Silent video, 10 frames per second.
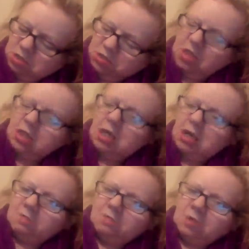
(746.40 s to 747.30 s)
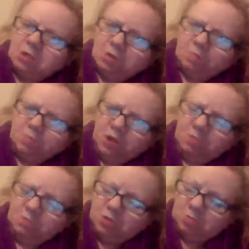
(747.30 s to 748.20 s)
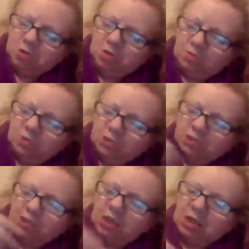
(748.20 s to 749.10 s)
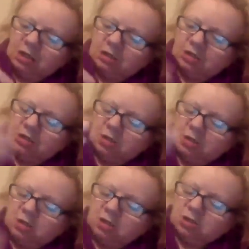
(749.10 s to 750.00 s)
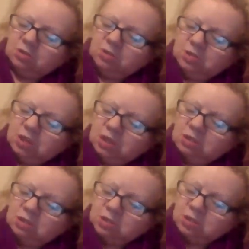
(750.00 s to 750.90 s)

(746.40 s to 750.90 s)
they have a Birmingham office, and I looked on this ages